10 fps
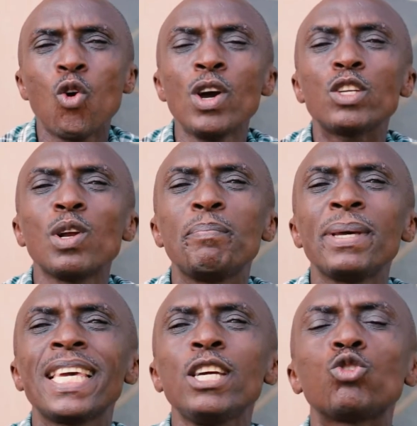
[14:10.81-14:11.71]
which will
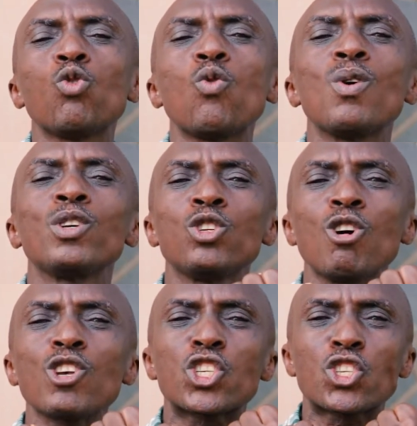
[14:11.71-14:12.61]
begin
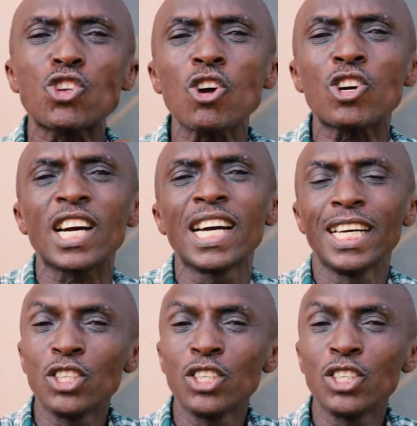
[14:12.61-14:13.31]
to, suck